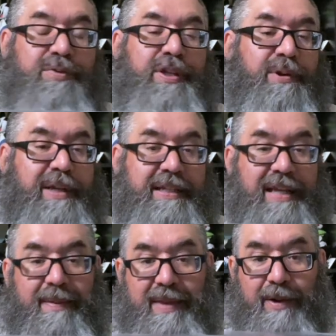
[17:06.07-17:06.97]
the only
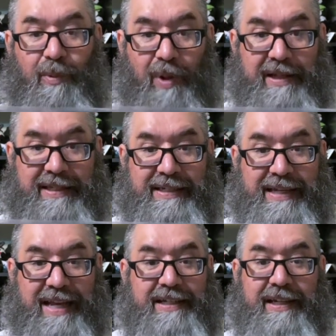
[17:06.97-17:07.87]
time that Walt
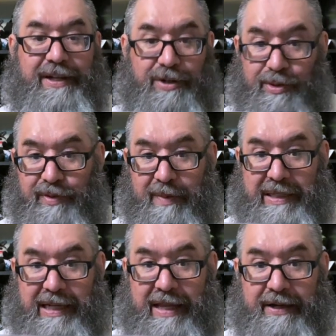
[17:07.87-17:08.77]
Disney actually drew them
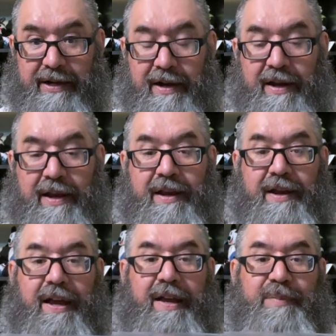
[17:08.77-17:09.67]
together.
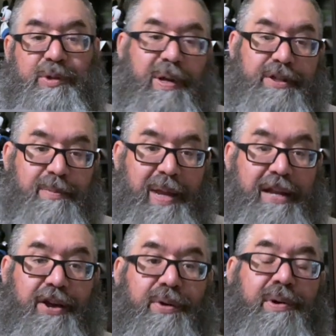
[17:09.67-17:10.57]
So as you may
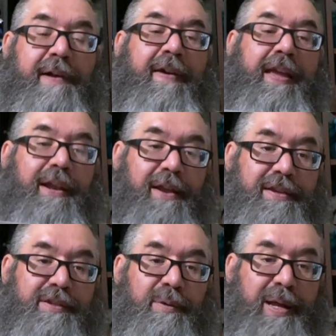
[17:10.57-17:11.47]
know, he
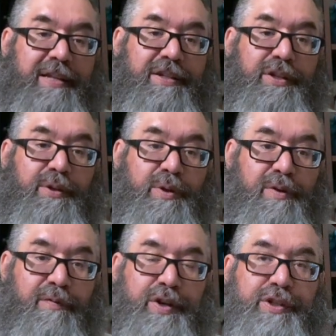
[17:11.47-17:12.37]
lost the rights to
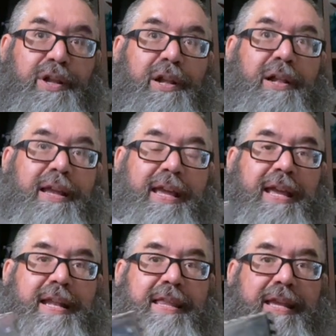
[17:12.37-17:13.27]
Universal
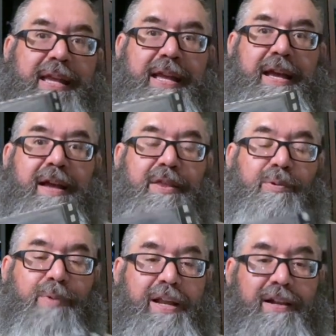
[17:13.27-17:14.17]
in the
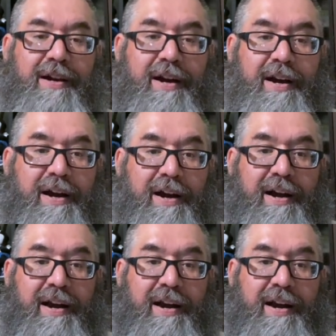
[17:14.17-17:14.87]
Winkler